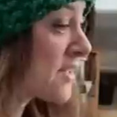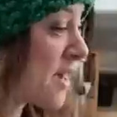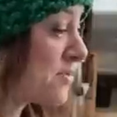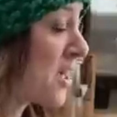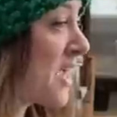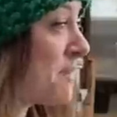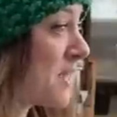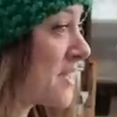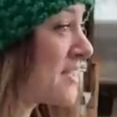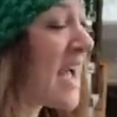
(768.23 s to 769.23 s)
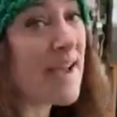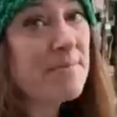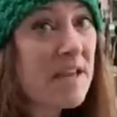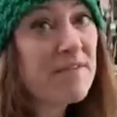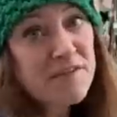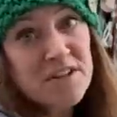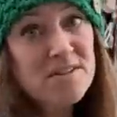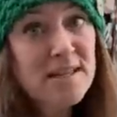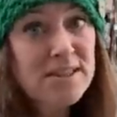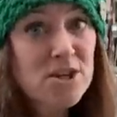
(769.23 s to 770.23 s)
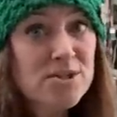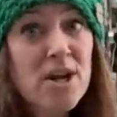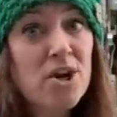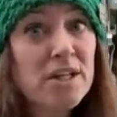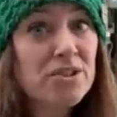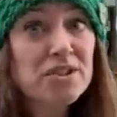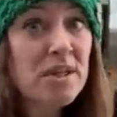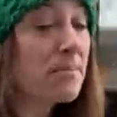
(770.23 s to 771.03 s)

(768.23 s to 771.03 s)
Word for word: it up tight because I'm. it feels like there's air conditioning